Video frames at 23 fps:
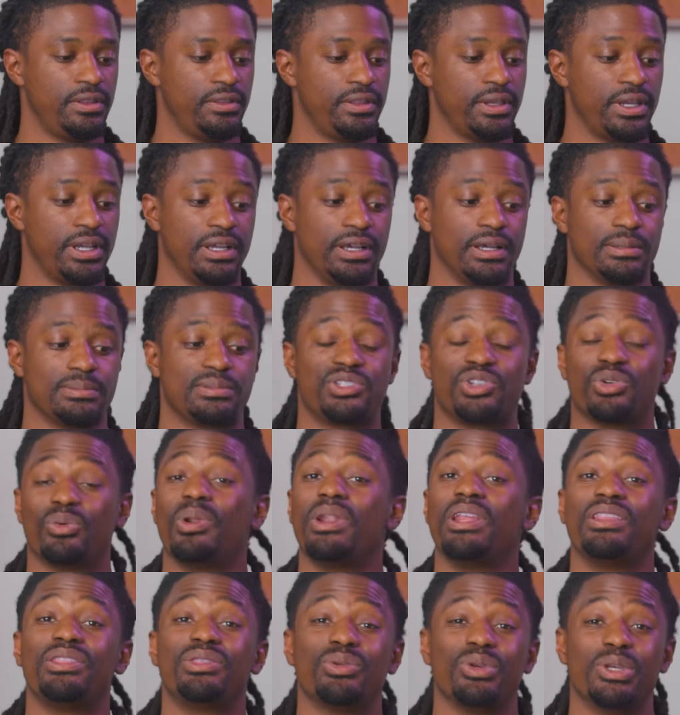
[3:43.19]
They're up
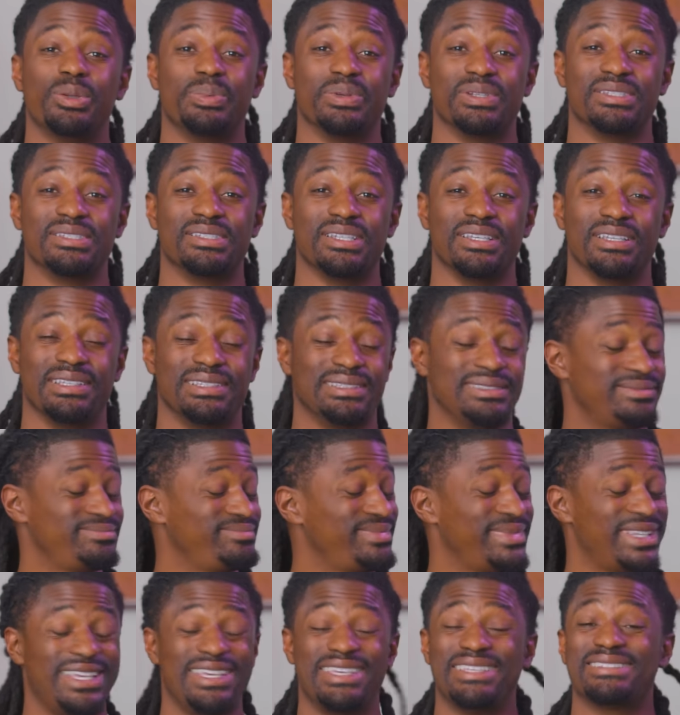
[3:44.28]
23%.
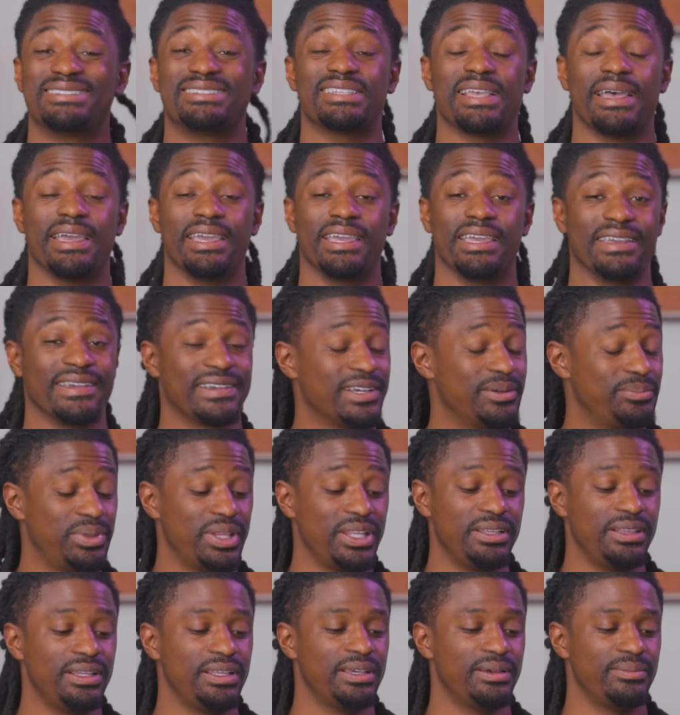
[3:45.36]
Insane,
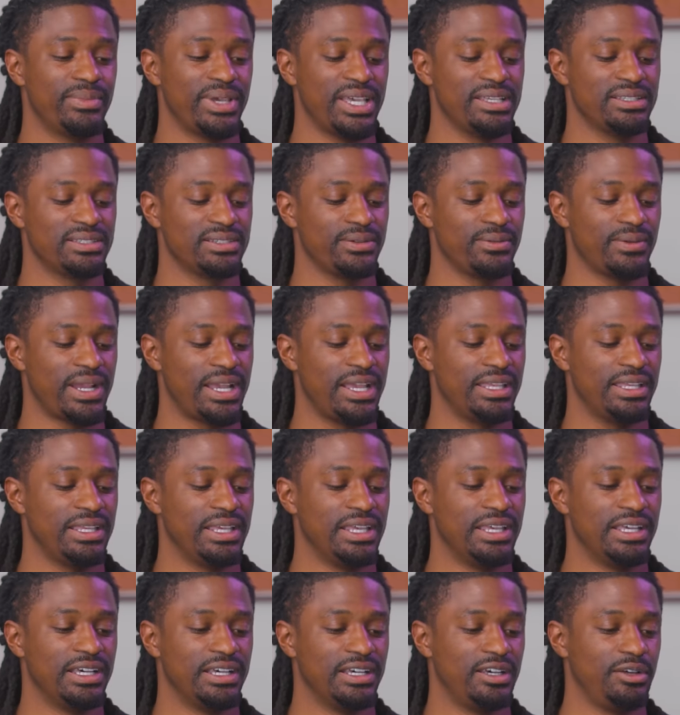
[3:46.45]
completely amazing, right?
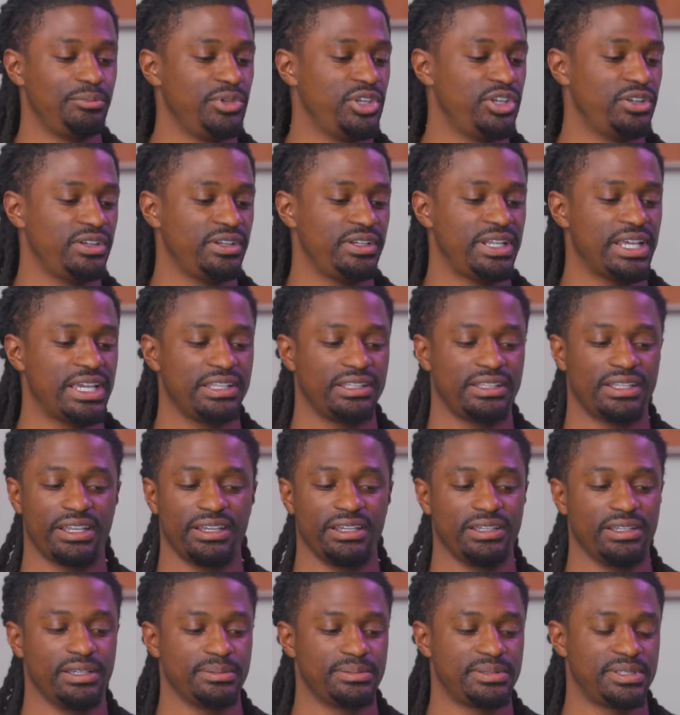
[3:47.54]
Year to date,
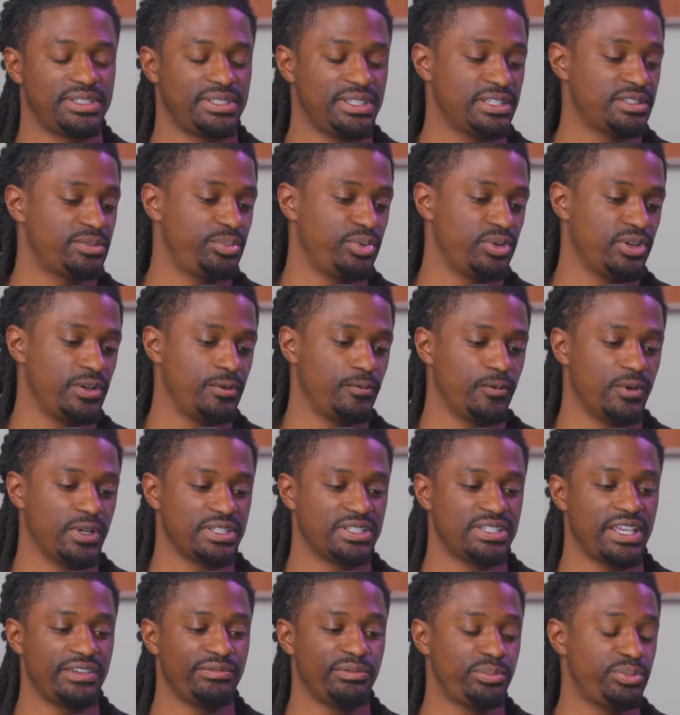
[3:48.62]
they're up
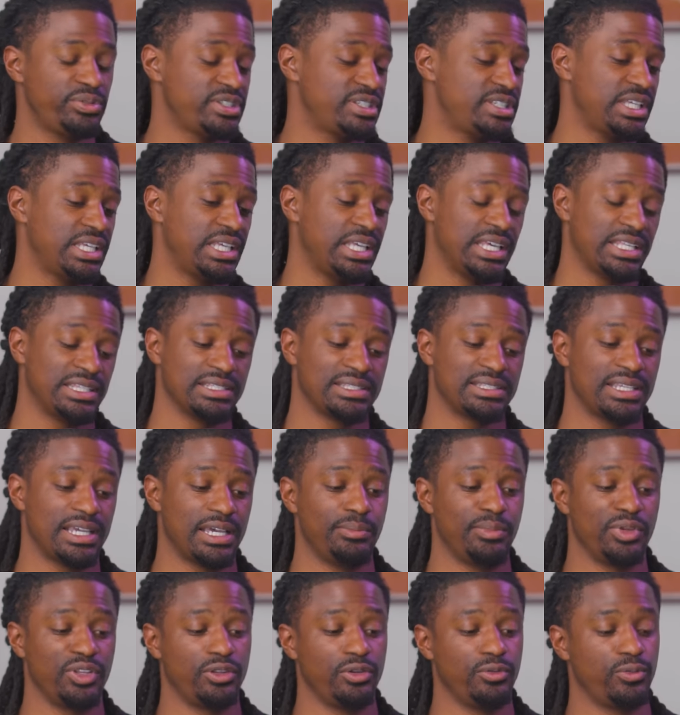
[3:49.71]
6.17% at the
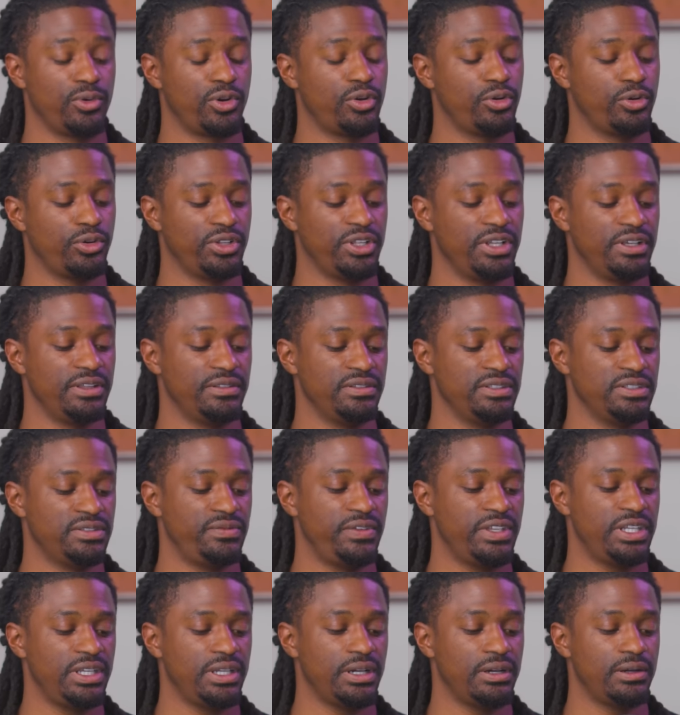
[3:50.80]
time of the recording of this
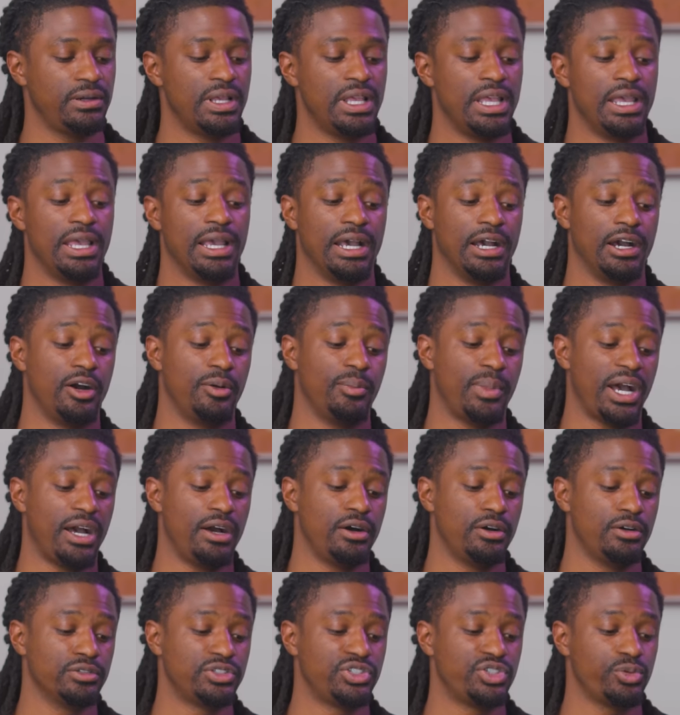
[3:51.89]
video. I
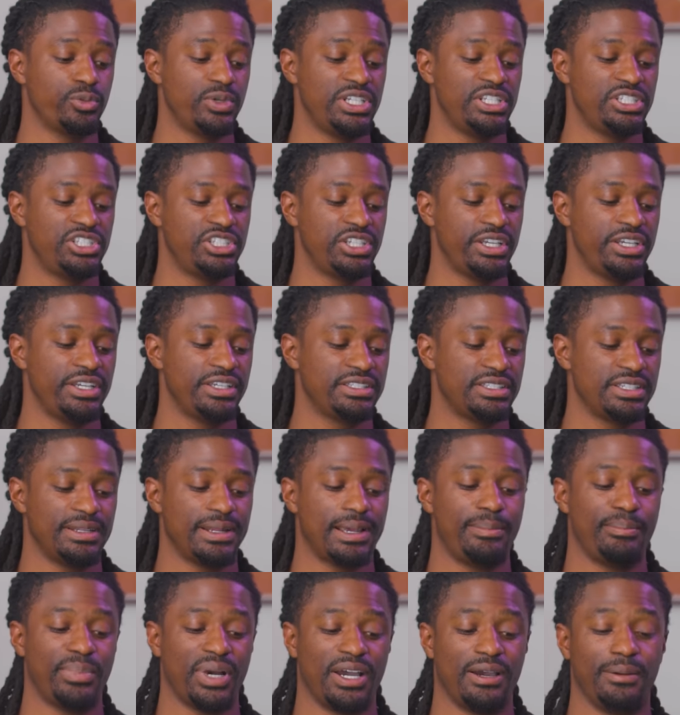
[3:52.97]
own 20 shares and
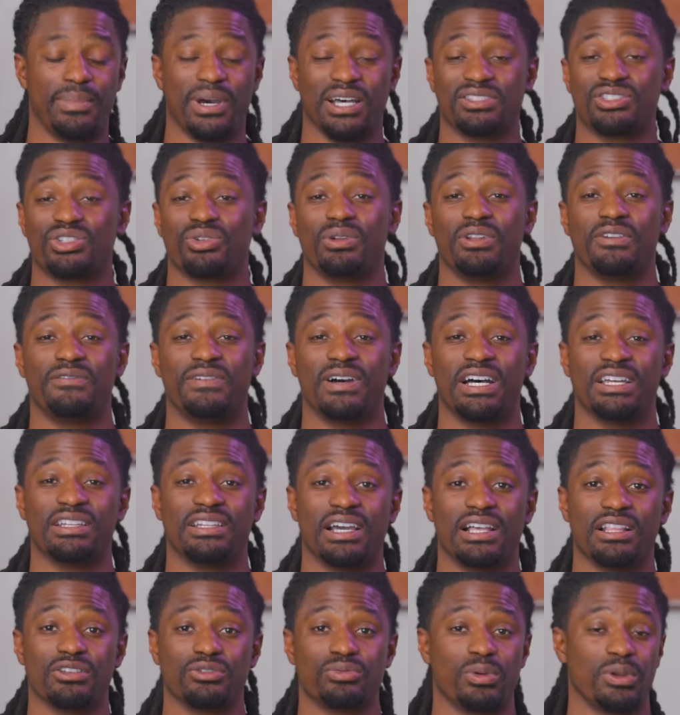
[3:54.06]
I buy about
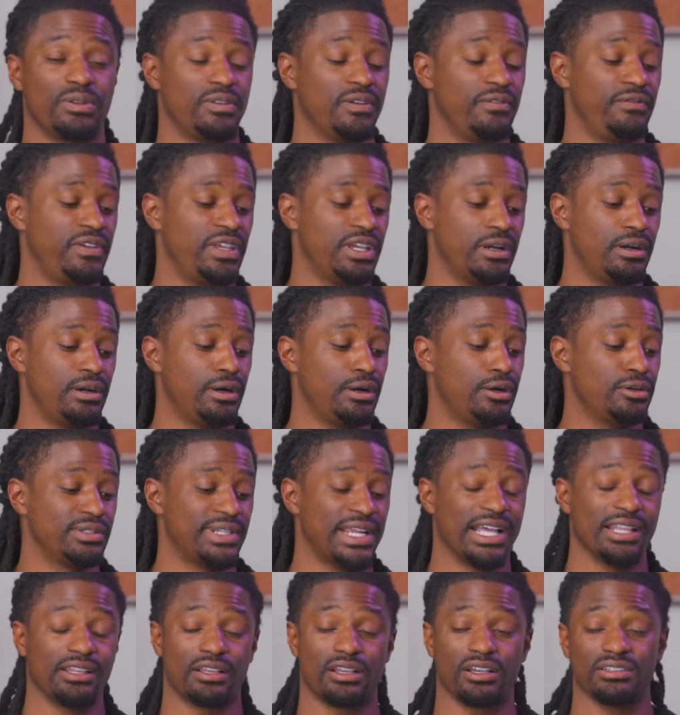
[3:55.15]
$25 worth of VOO,
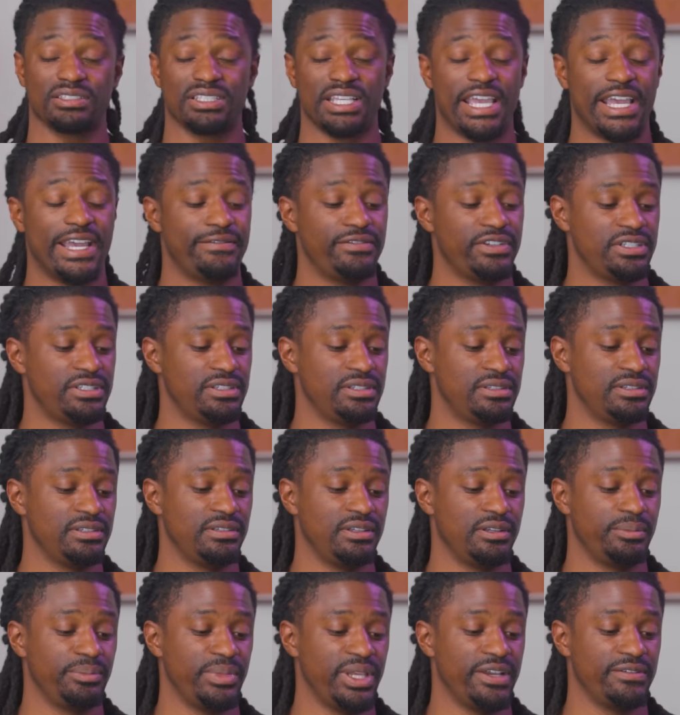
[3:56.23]
dollar cost average, into
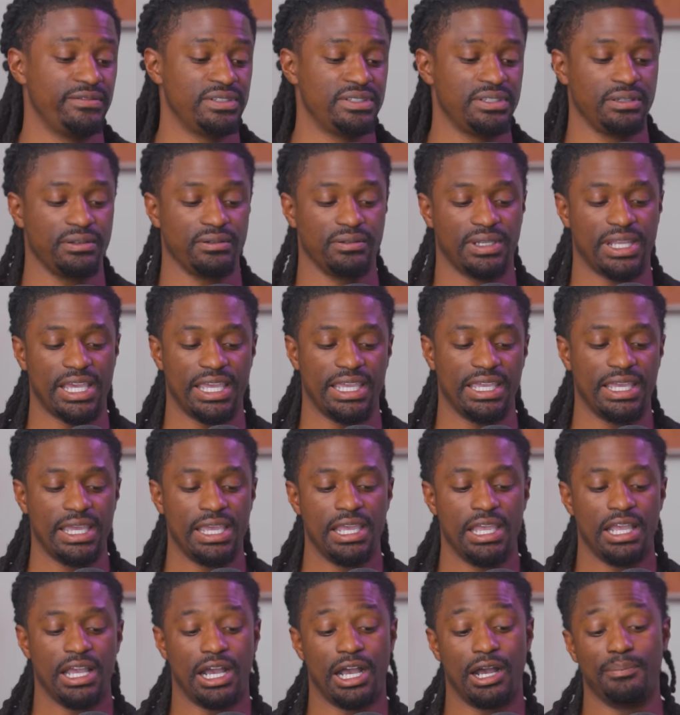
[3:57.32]
them every single day.
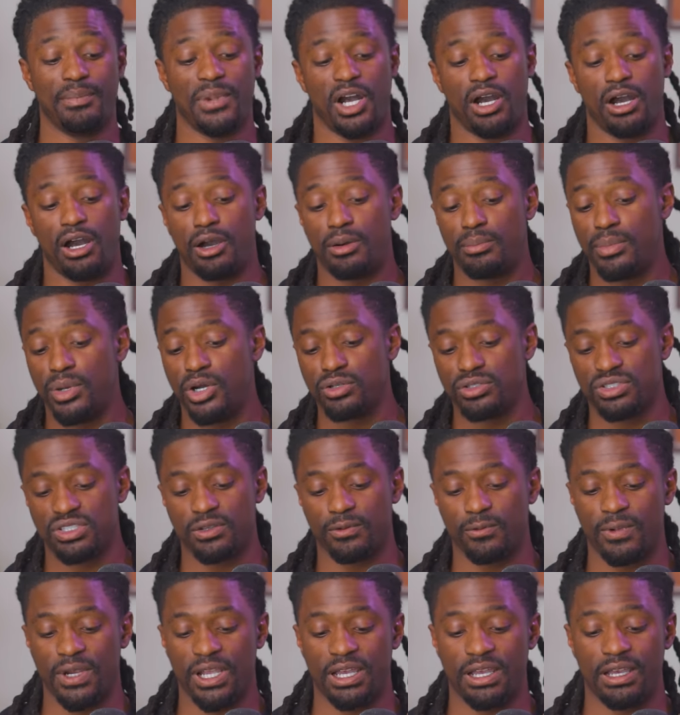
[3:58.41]
I'm almost
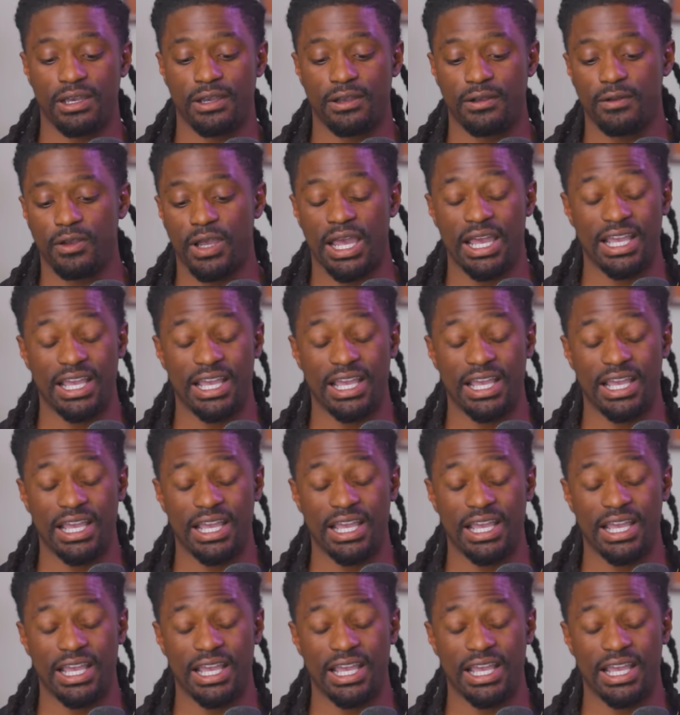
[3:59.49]
around,